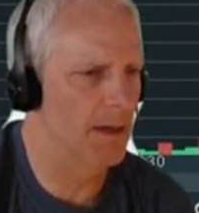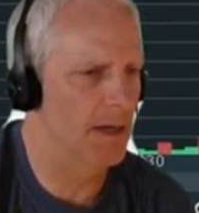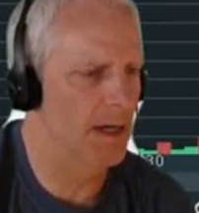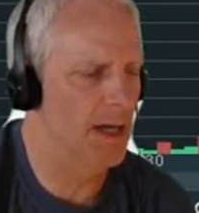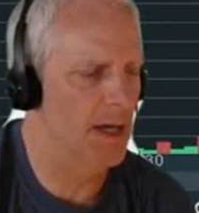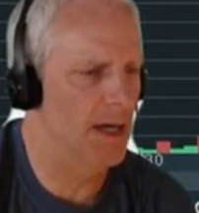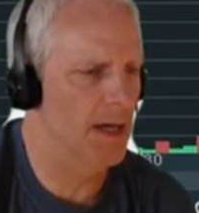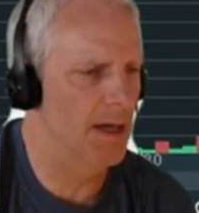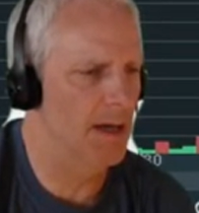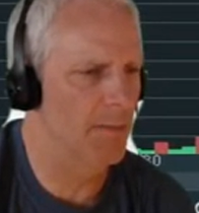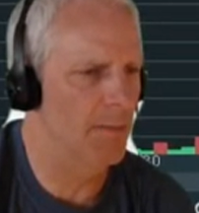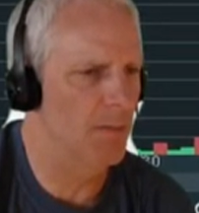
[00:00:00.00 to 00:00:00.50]

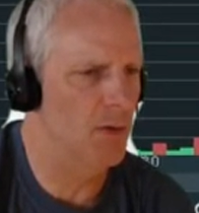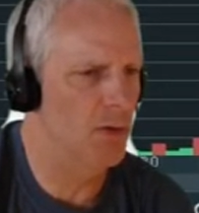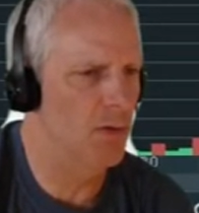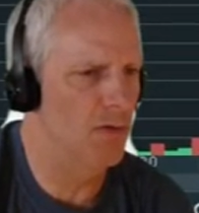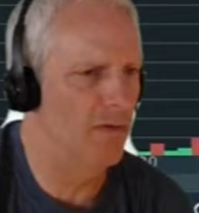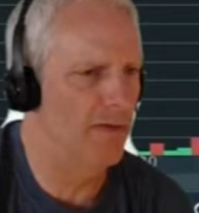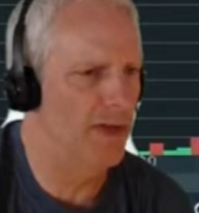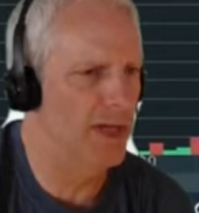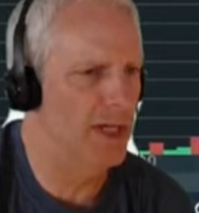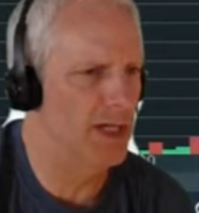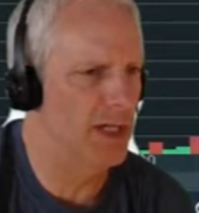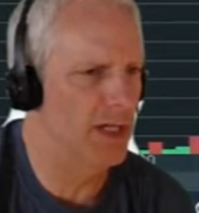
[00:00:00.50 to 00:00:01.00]
uh,
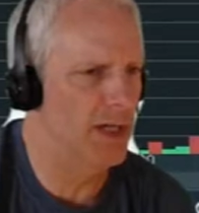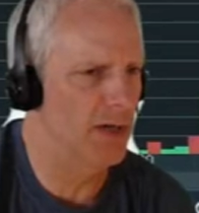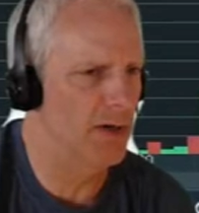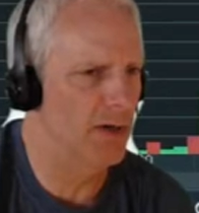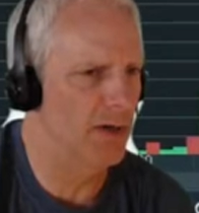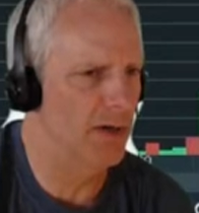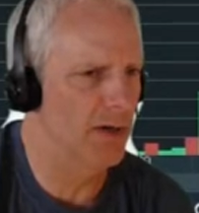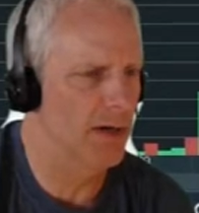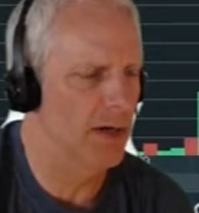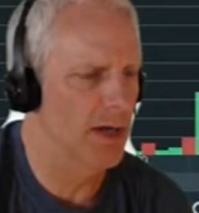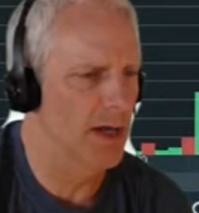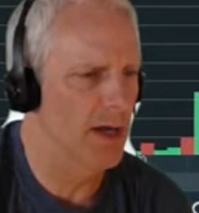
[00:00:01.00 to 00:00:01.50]
move in
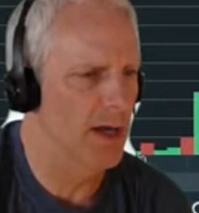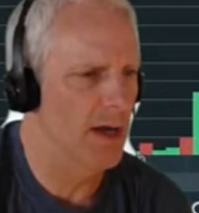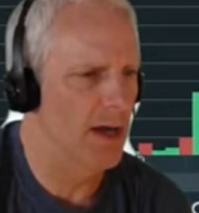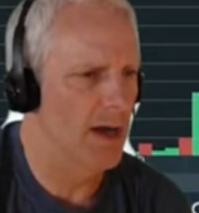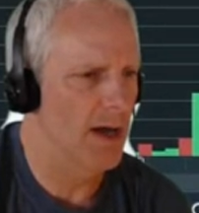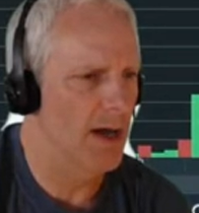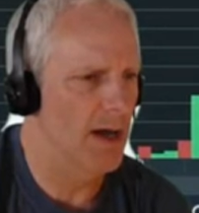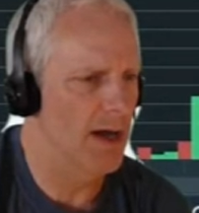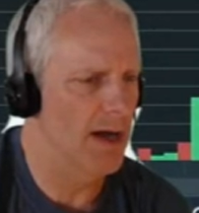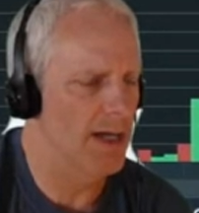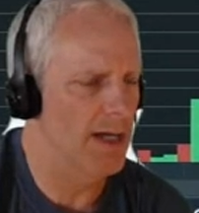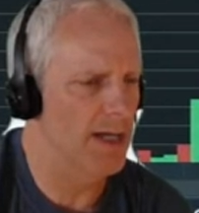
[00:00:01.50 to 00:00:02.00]
here
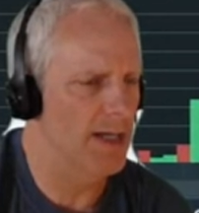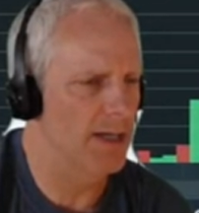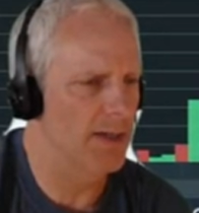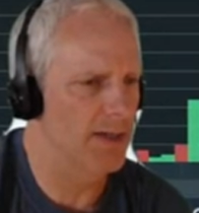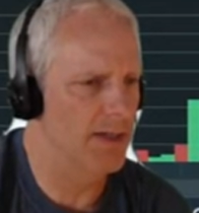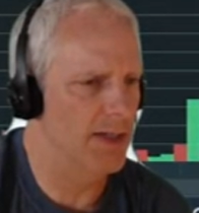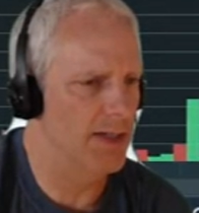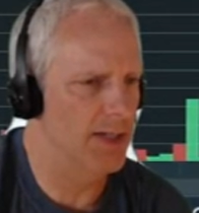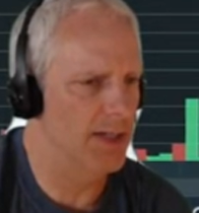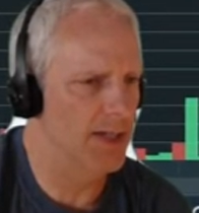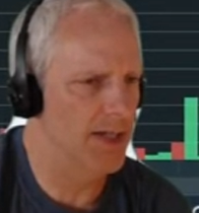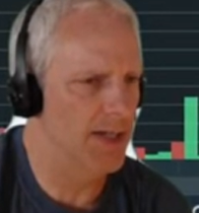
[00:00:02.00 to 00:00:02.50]
uh,
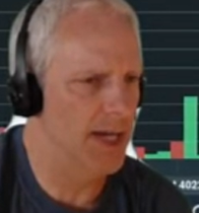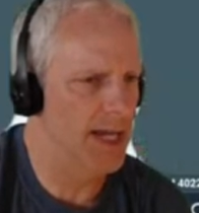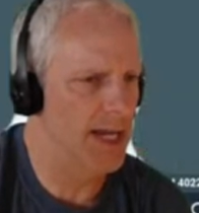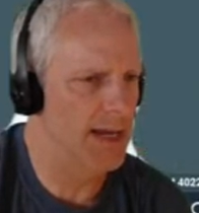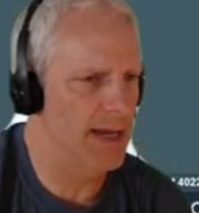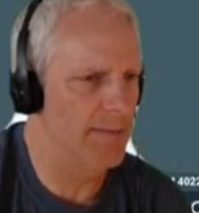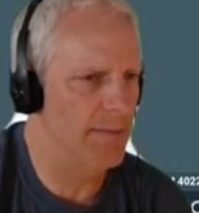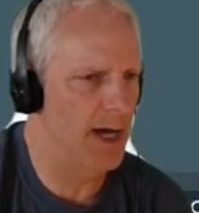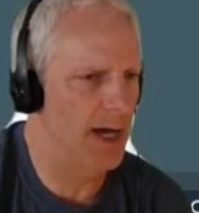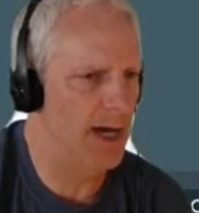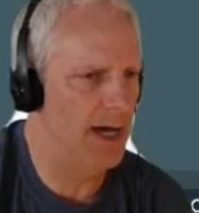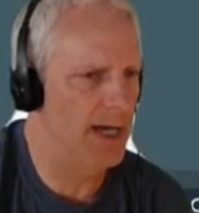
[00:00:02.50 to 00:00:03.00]
is the
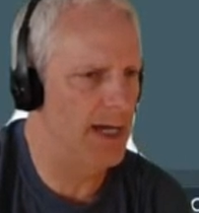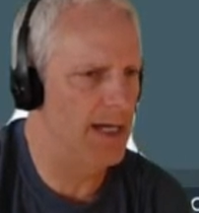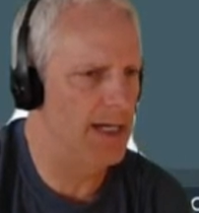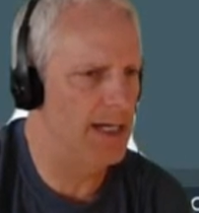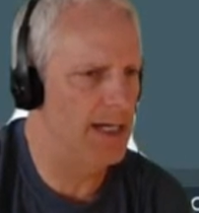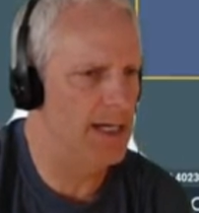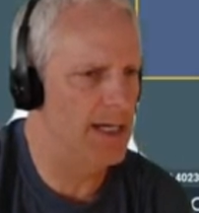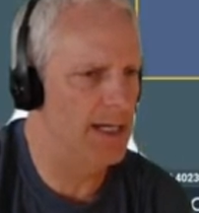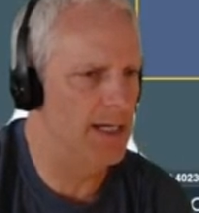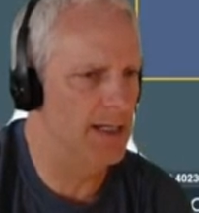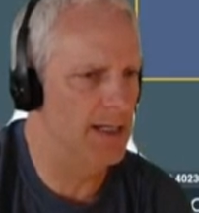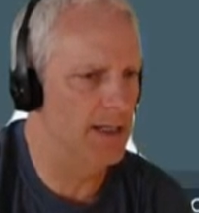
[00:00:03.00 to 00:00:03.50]
same
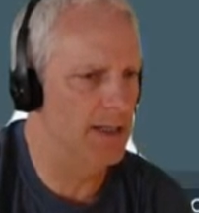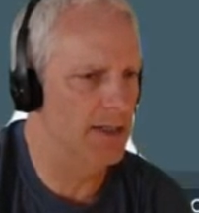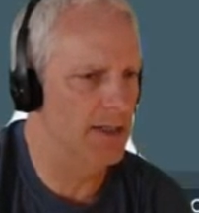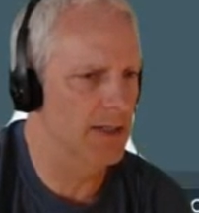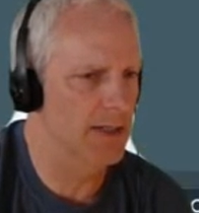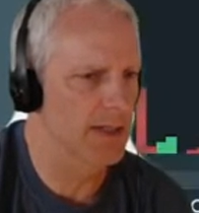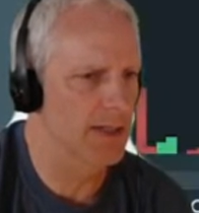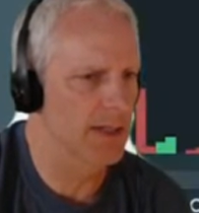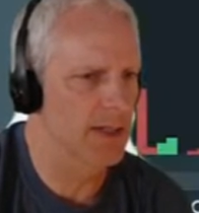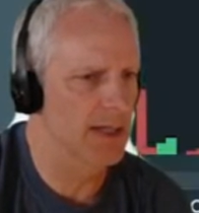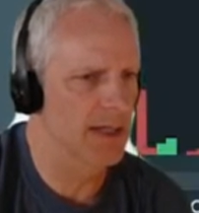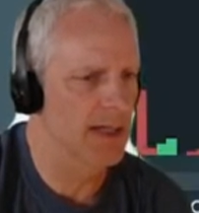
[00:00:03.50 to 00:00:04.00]
ideas
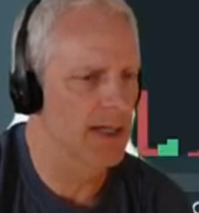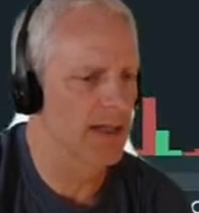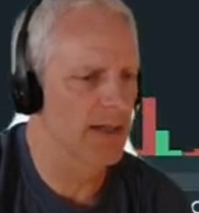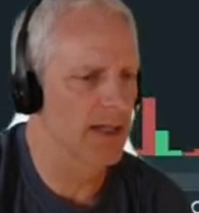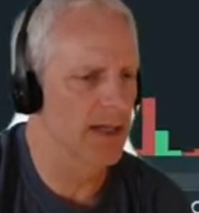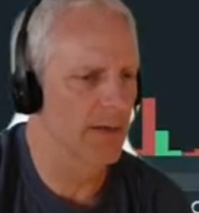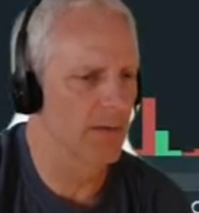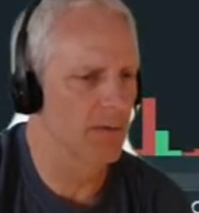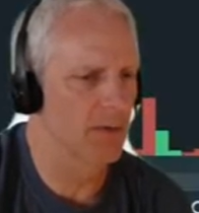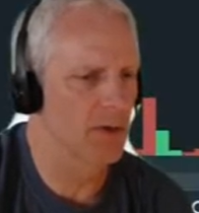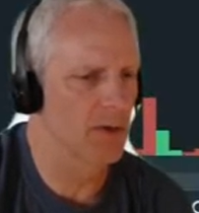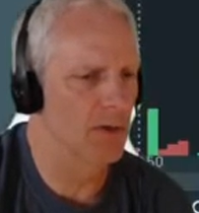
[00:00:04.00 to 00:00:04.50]

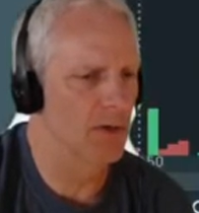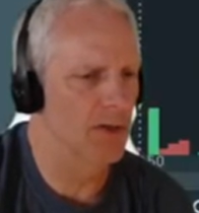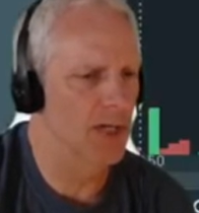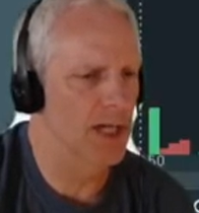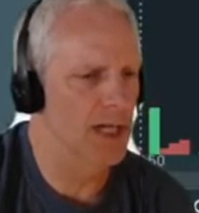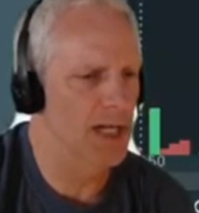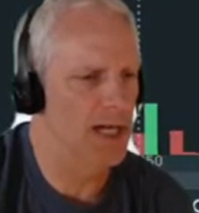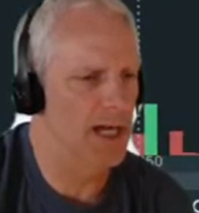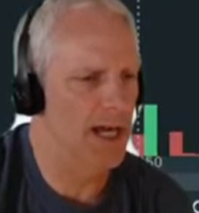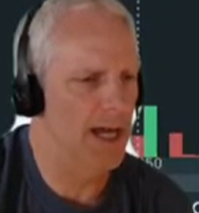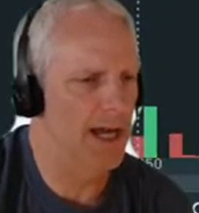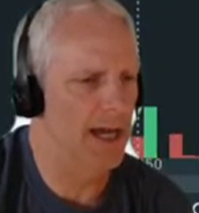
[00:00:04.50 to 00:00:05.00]
that we're
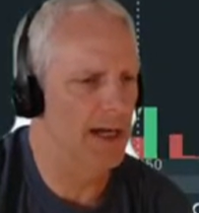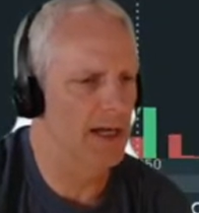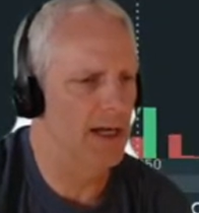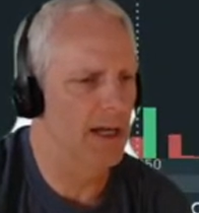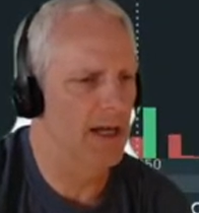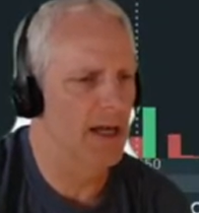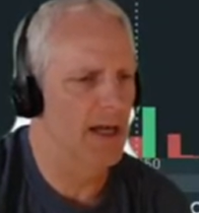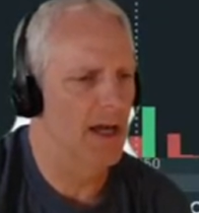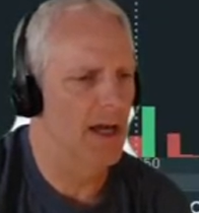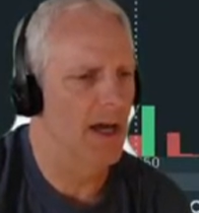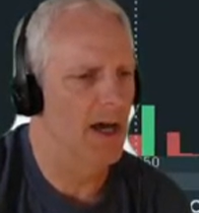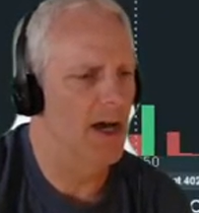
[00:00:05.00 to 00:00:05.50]
looking at
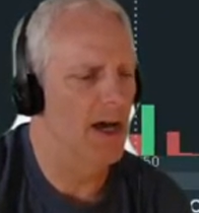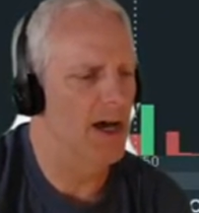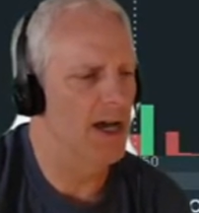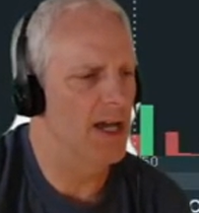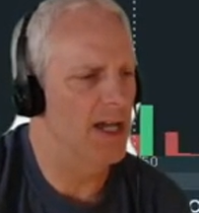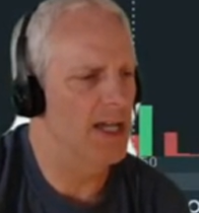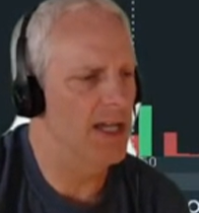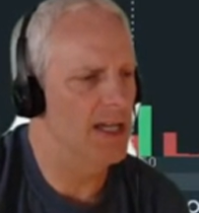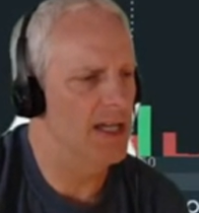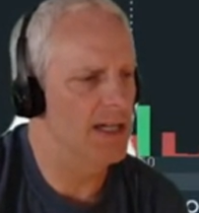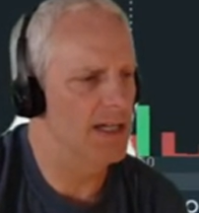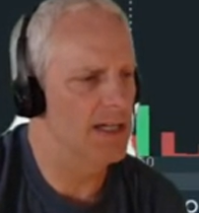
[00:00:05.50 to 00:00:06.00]
uh,
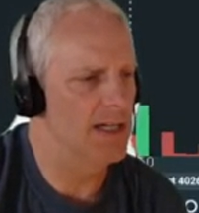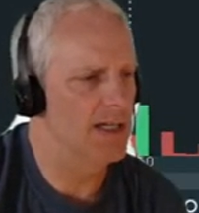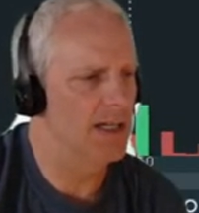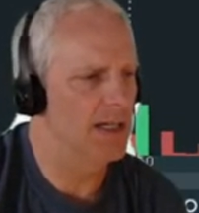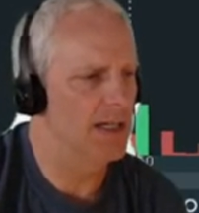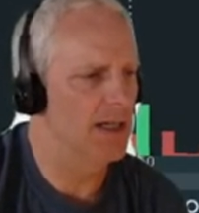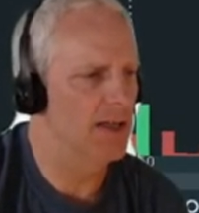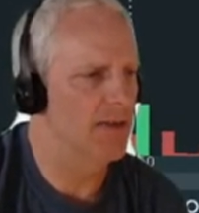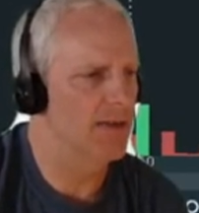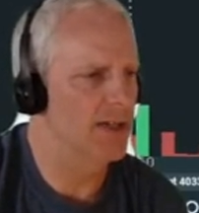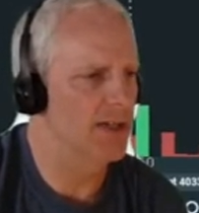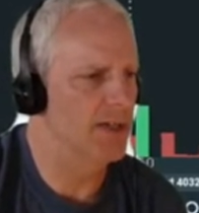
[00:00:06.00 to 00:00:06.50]
in
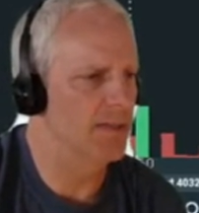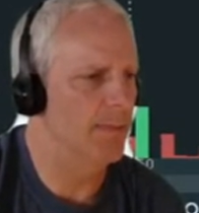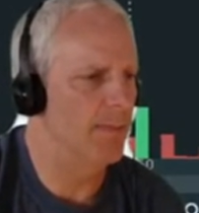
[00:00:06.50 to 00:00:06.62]
this